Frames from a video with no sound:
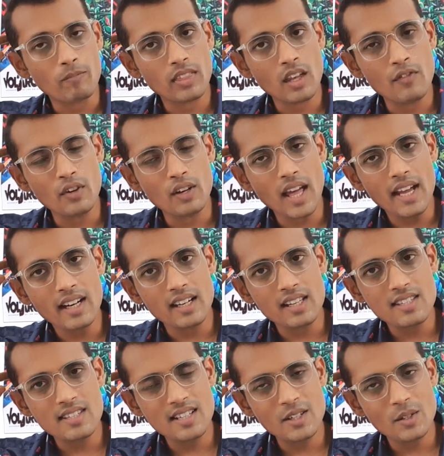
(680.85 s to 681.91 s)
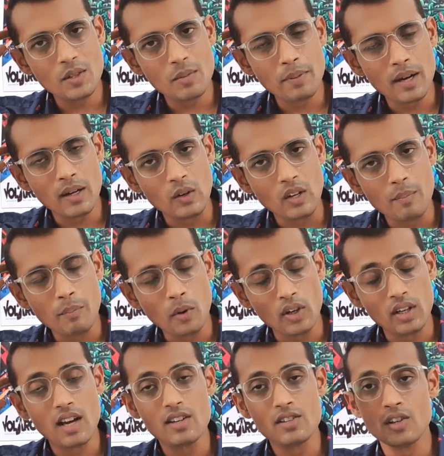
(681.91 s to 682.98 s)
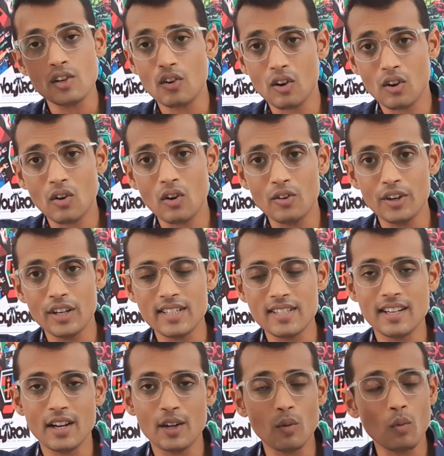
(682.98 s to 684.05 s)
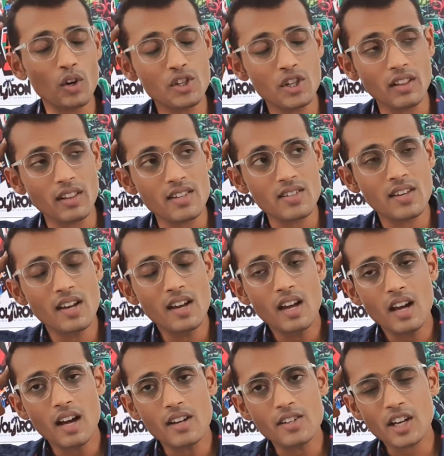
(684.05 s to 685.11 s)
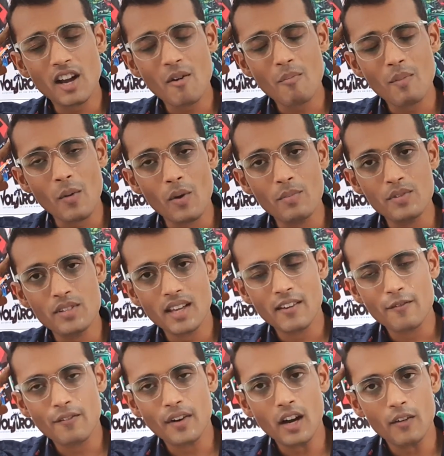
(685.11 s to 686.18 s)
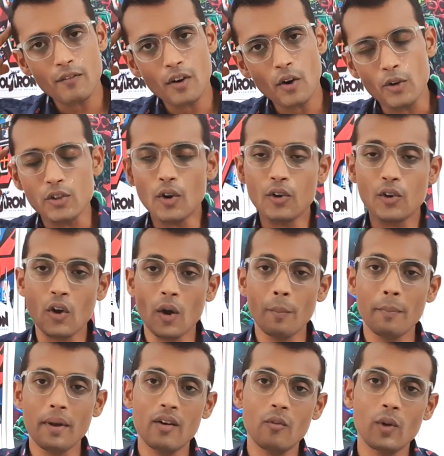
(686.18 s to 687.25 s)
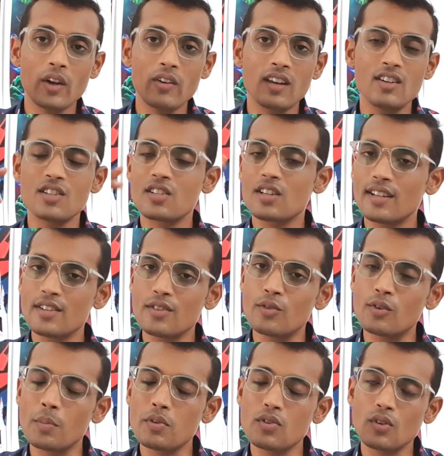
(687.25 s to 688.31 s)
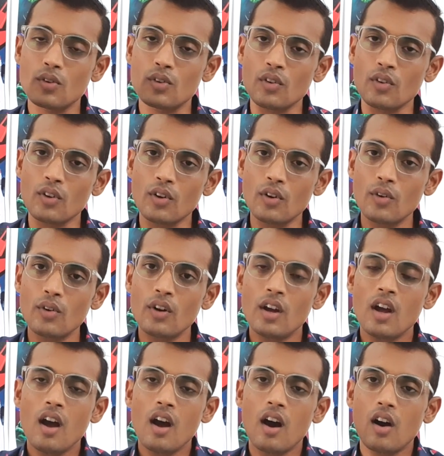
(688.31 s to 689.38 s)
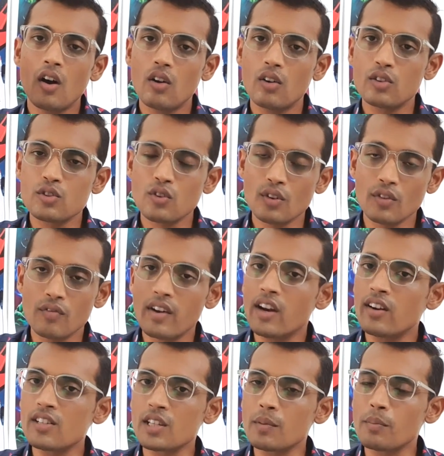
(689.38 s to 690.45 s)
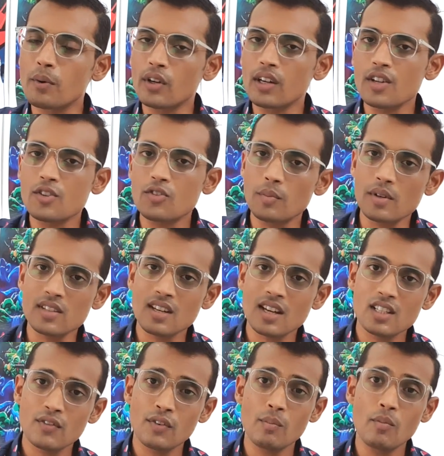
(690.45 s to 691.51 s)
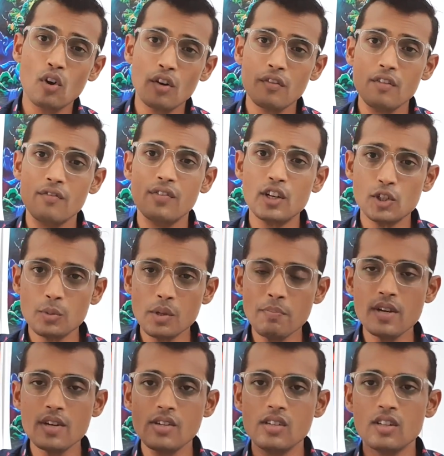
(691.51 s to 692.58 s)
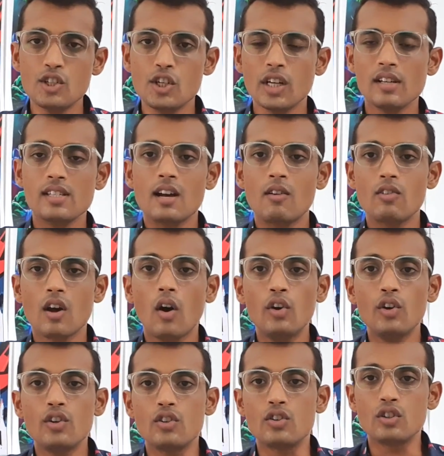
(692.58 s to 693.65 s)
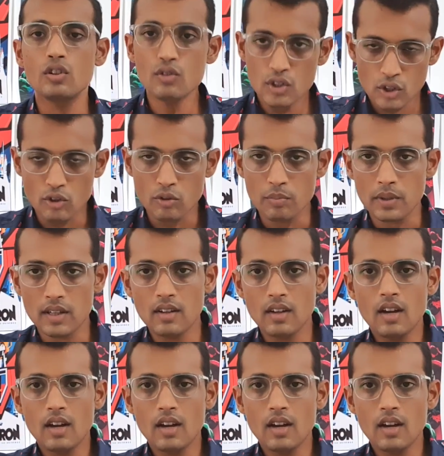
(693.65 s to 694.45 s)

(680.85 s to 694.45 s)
If you'd like listening to the podcast and you're not already listening and you're watching this, check out my website fahadfarooq.com, and where you can just listen to episodes on the go, also on various other podcast streaming sites. If you're more of a visual person, check us out on YouTube.